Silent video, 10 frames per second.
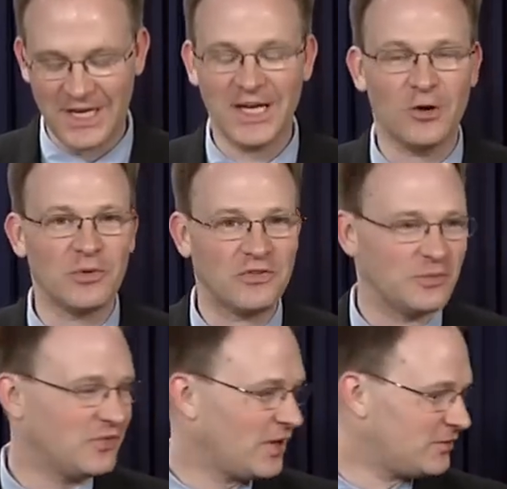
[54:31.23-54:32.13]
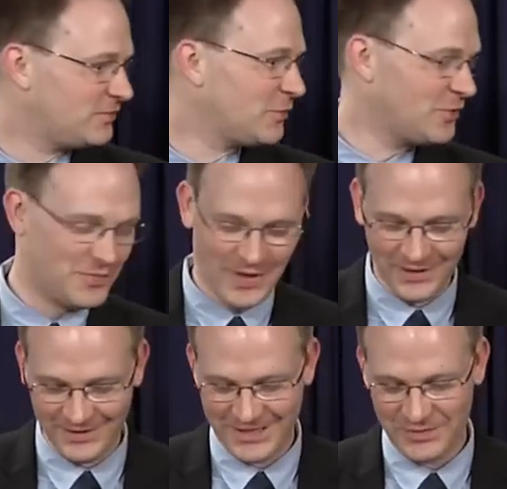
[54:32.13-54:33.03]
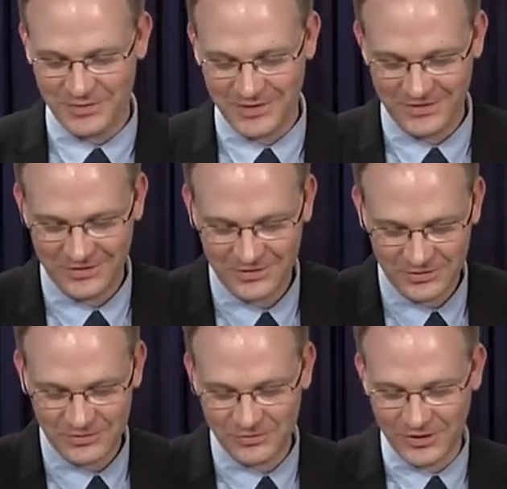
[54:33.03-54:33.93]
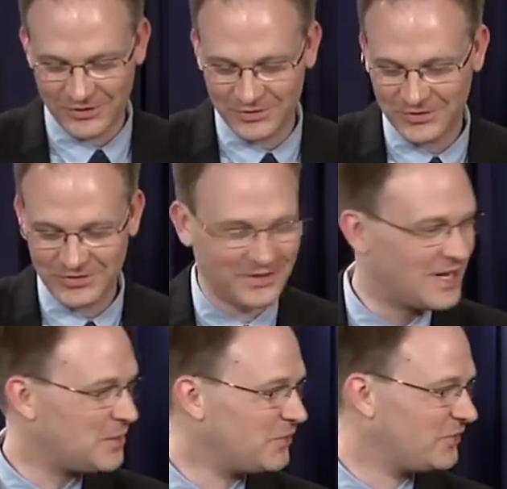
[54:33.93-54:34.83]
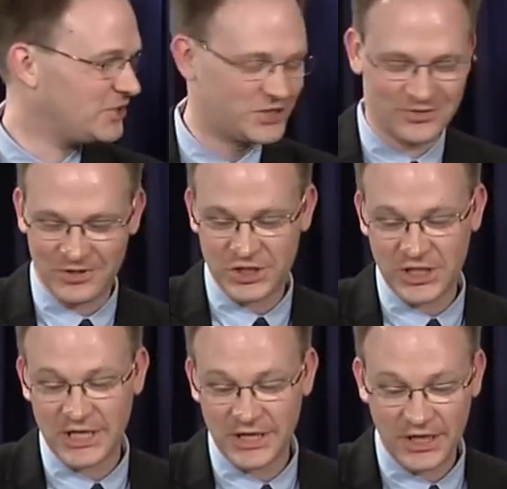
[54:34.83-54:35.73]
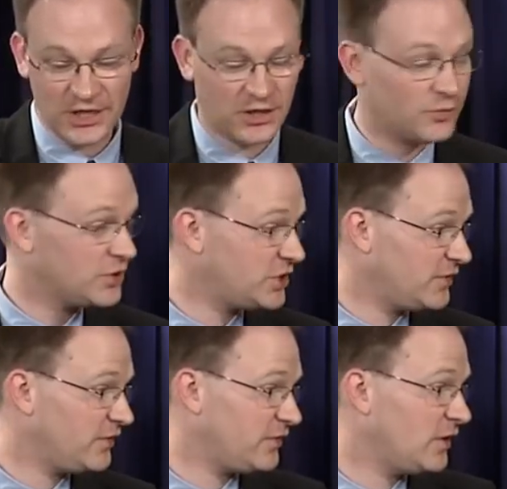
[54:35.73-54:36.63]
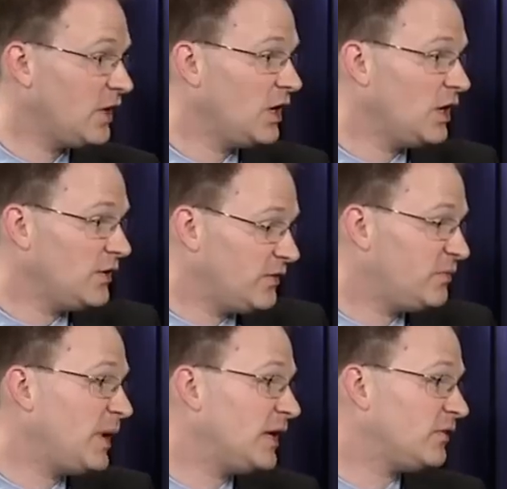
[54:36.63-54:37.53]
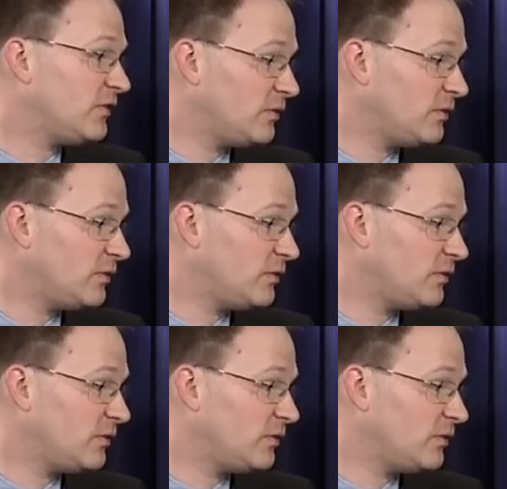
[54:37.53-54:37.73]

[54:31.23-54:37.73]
it almost seems like a foreign melody, but it's one whose composition originated here, which is space.